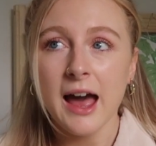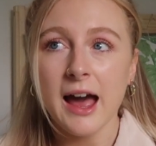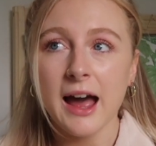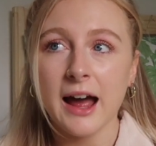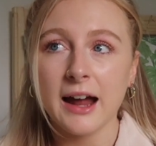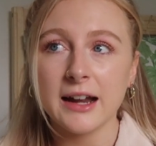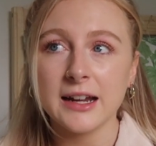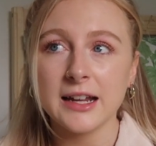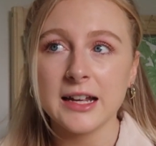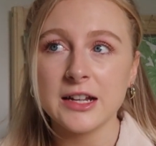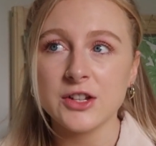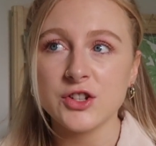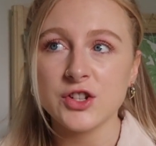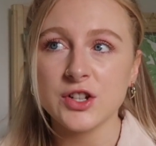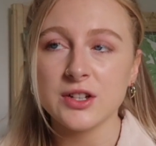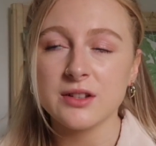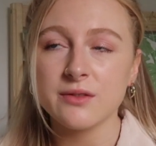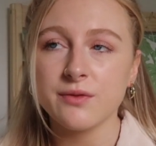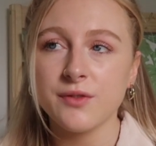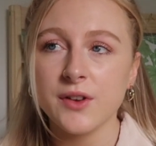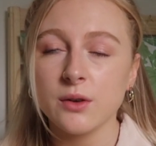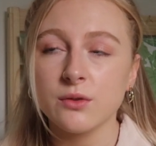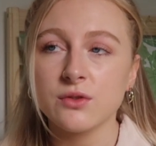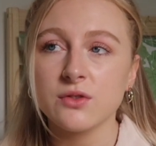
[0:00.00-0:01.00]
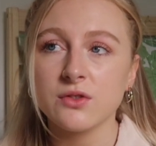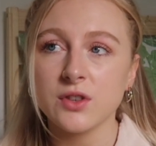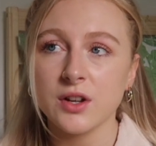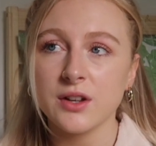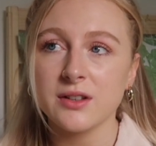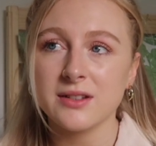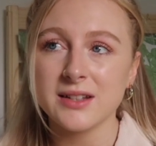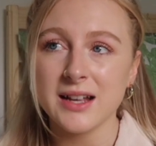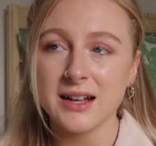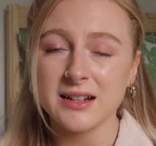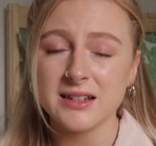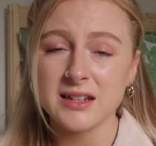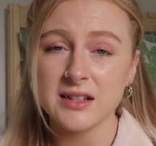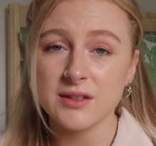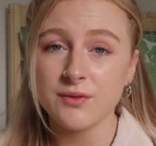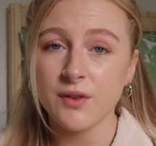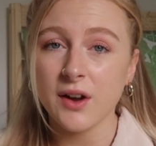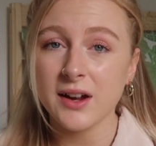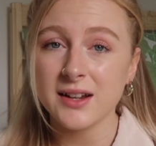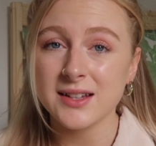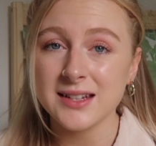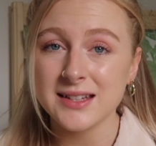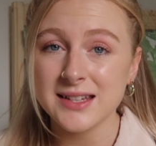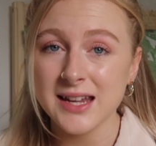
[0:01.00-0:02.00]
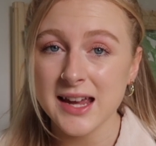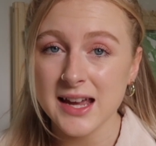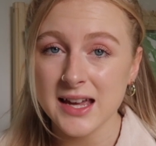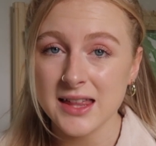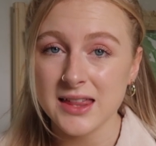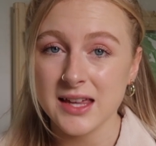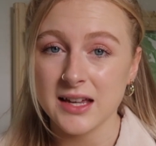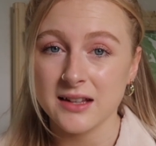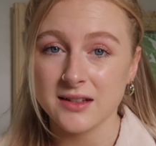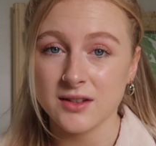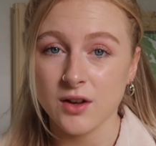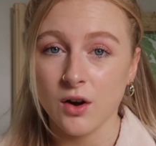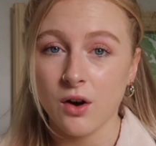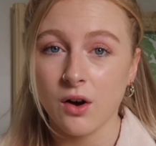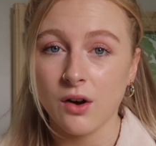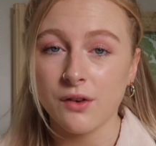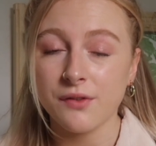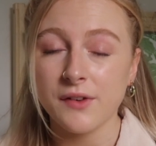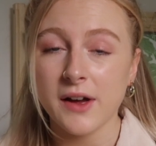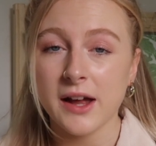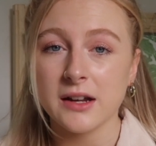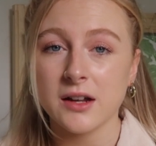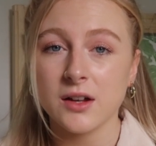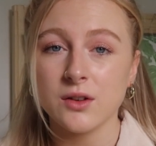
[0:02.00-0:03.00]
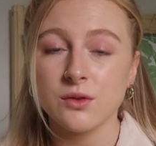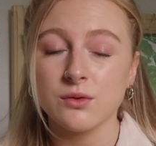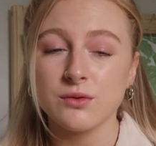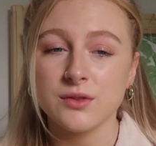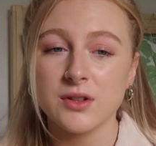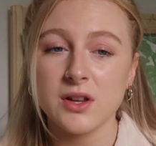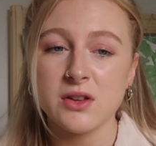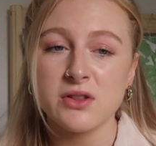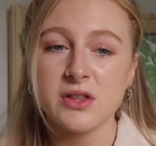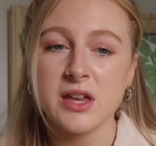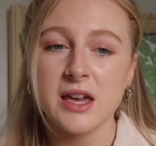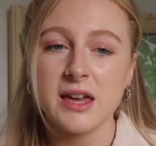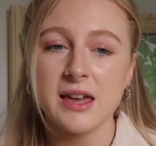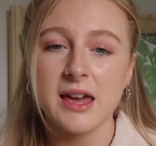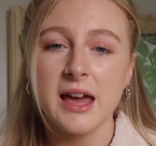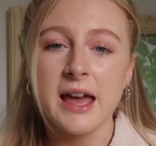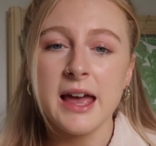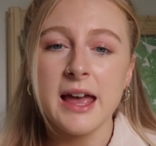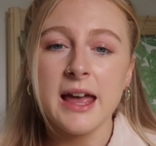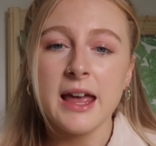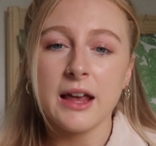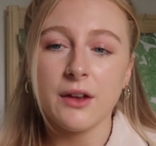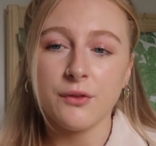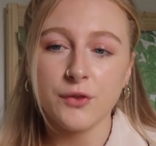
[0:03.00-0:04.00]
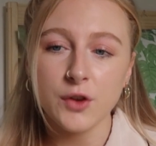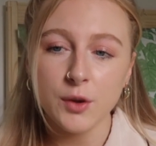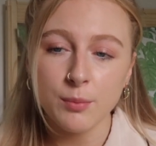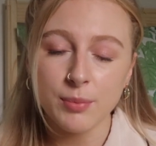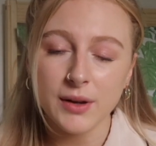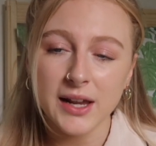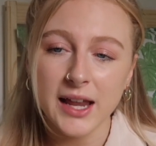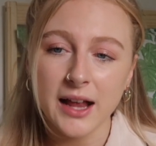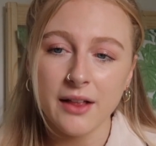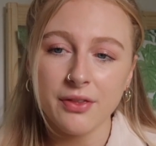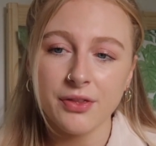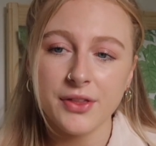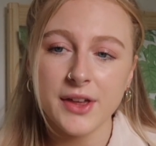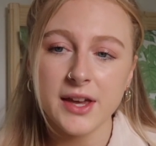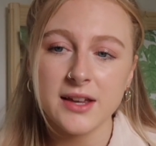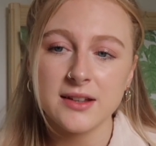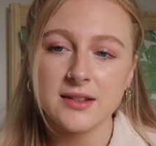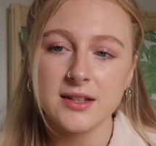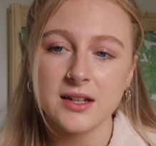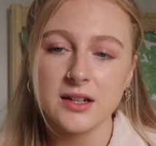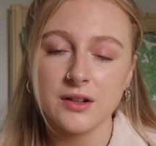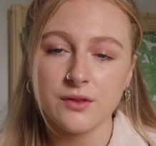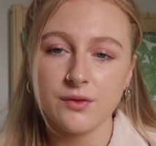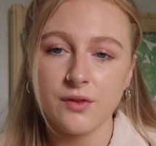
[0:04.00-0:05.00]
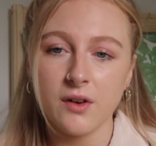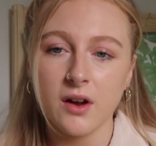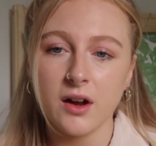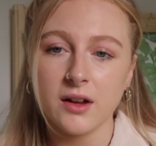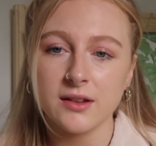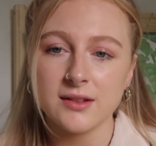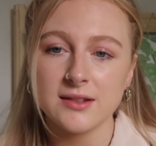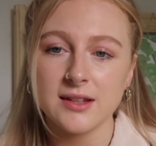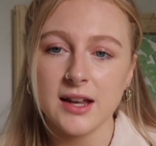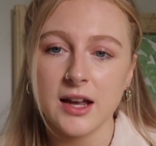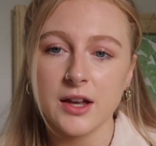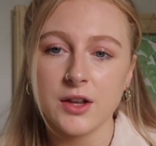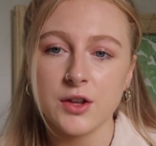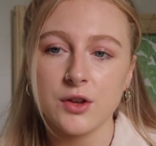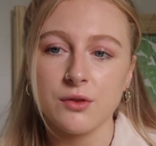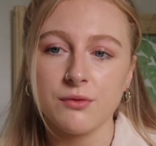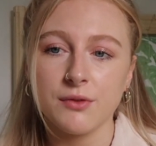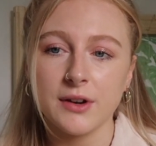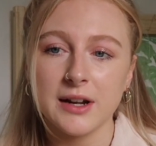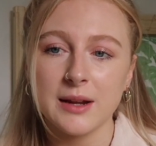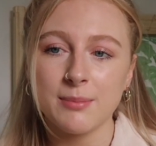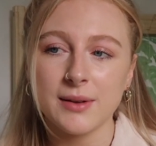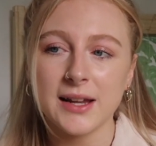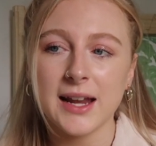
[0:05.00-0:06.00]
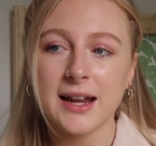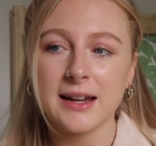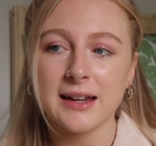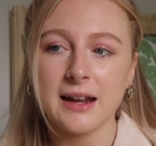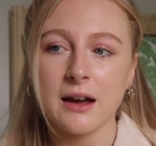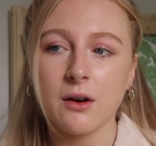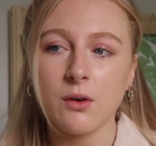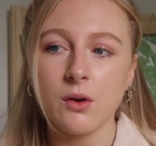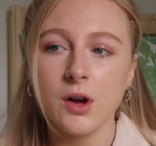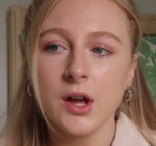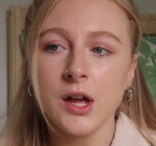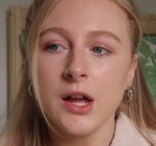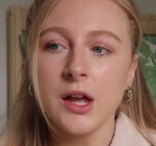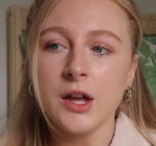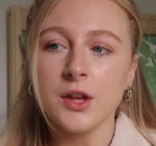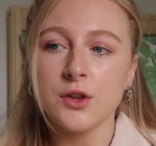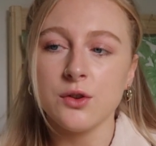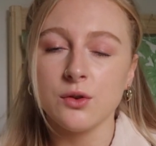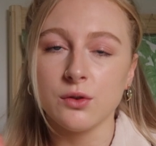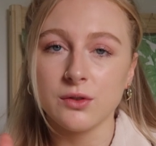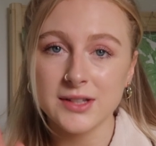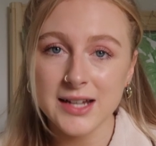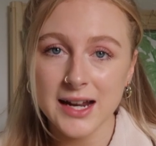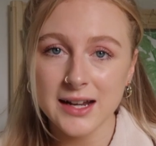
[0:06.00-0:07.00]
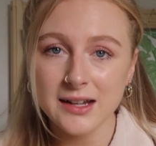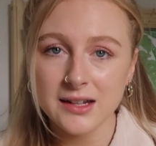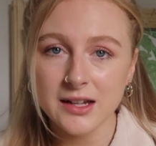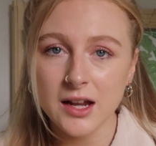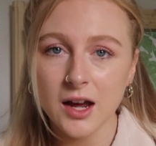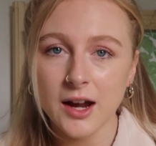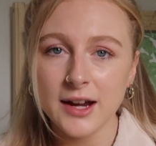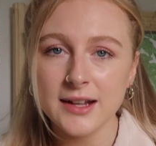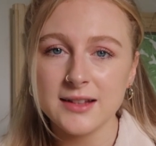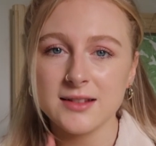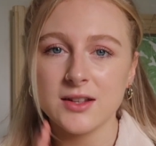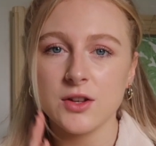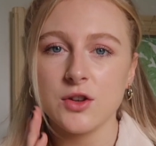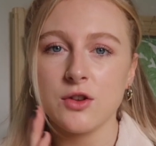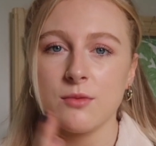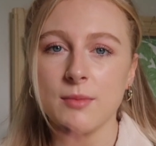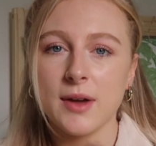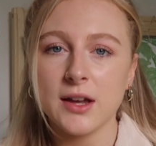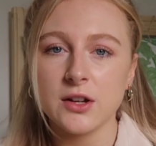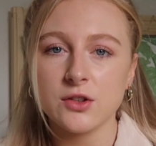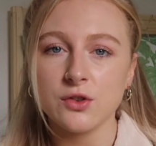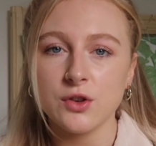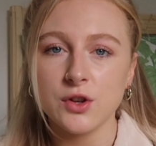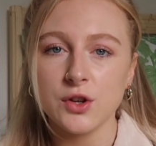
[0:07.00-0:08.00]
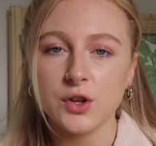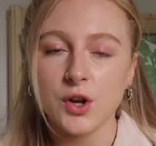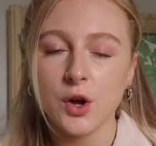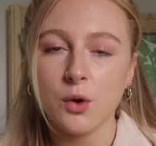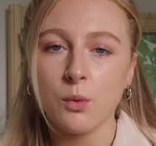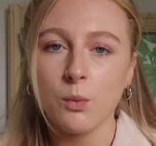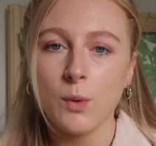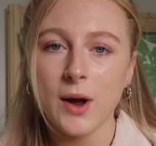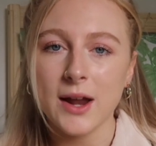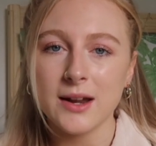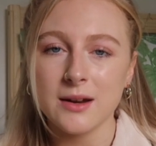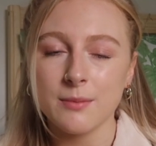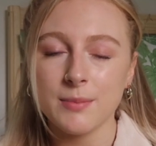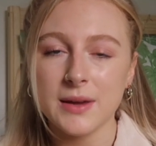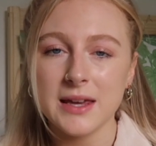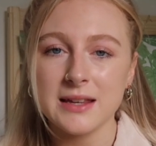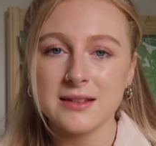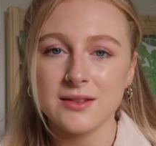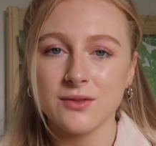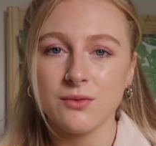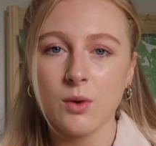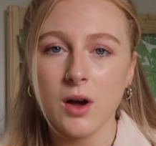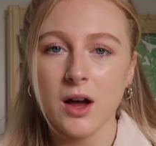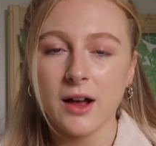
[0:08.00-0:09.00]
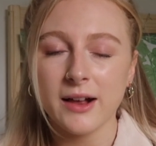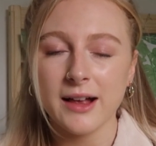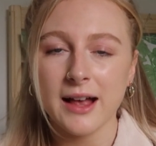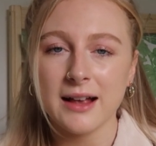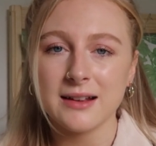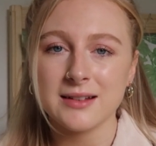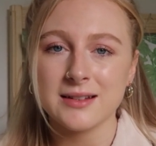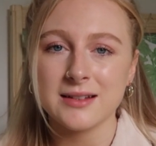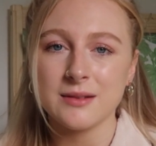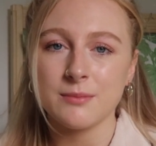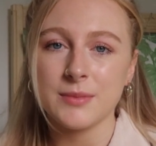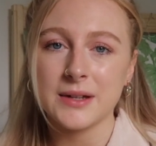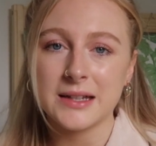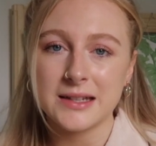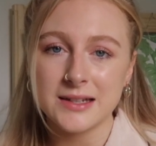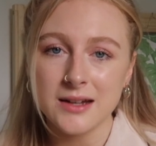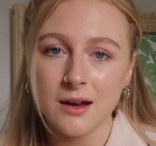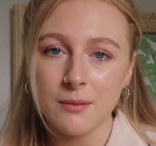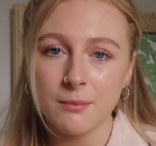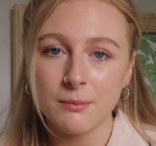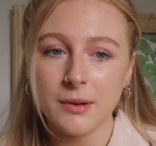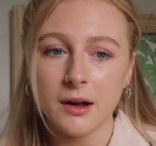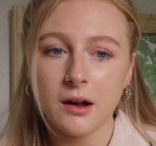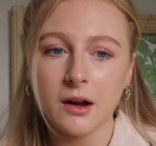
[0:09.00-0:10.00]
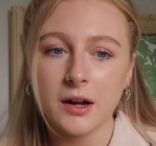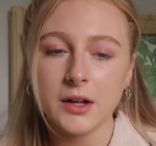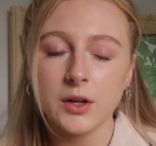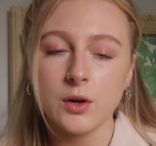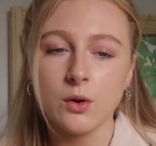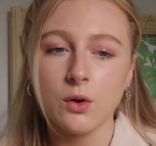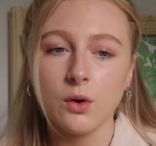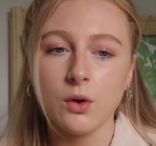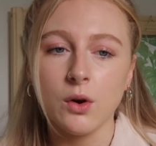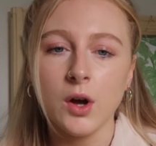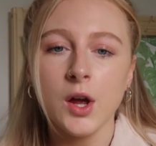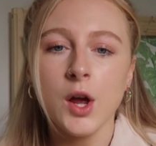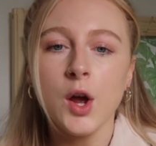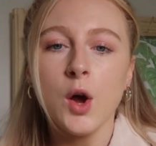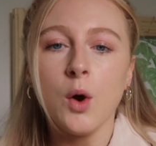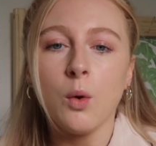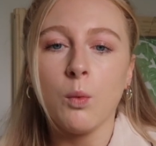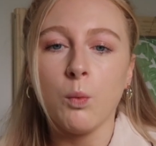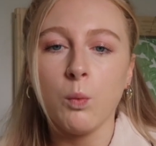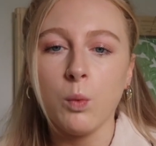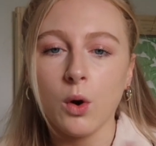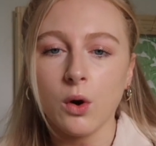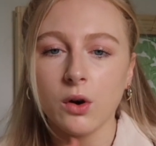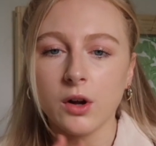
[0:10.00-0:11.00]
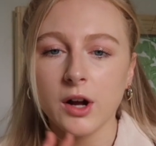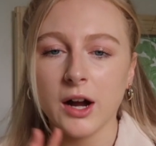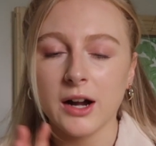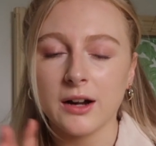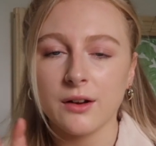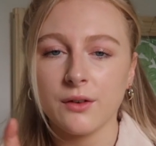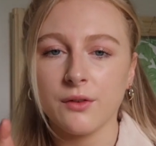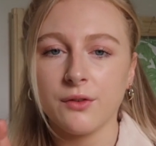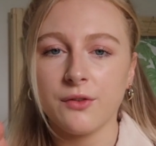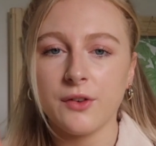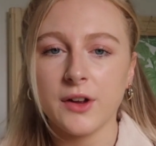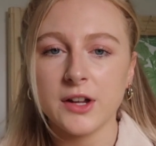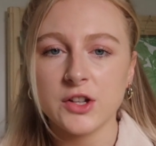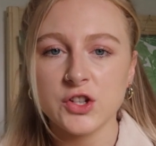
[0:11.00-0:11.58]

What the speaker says: And it just feels so satisfying to tick things off. And I also think if you plan things in advance and you really plan out your deadlines and you make sure you know when a piece of work has to be done by, or what kind of